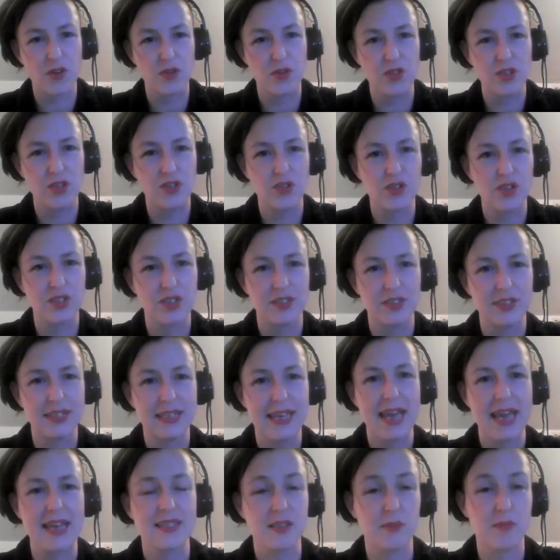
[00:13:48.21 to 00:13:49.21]
you can
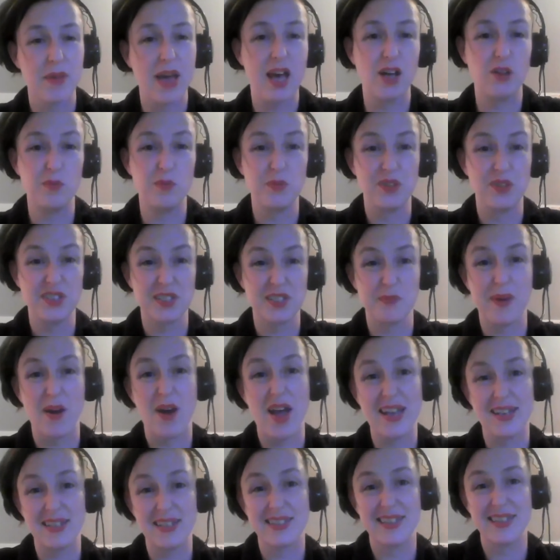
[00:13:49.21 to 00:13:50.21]
get some help that's
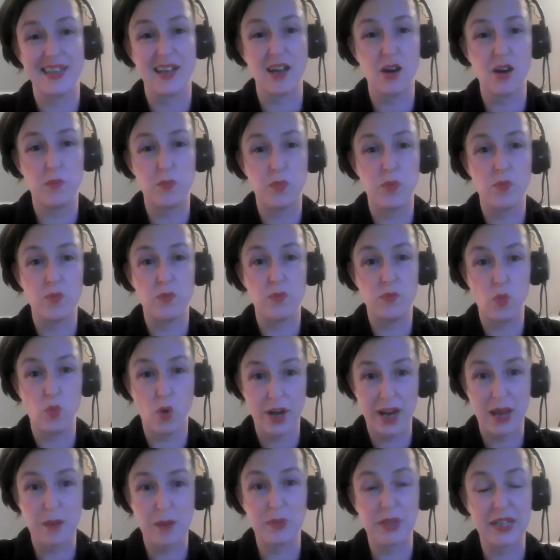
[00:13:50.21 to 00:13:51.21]
about editing up
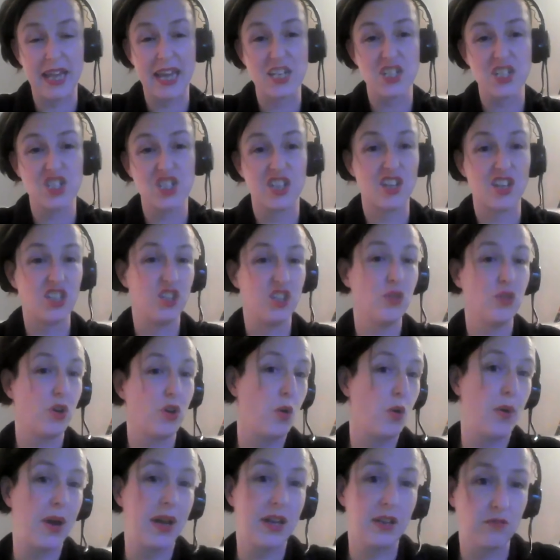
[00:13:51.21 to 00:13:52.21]
one application, then you
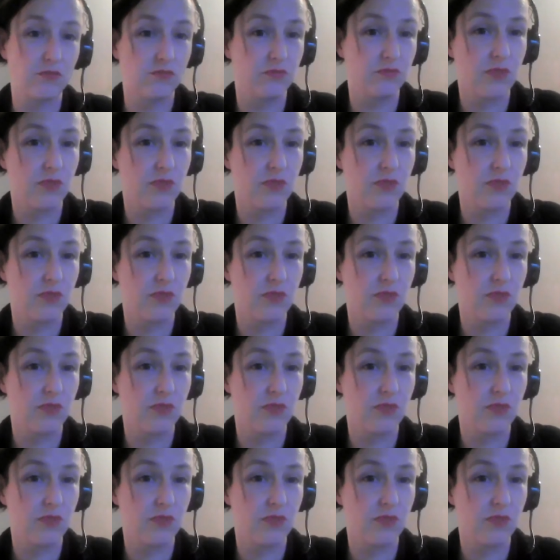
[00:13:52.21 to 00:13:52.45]
go away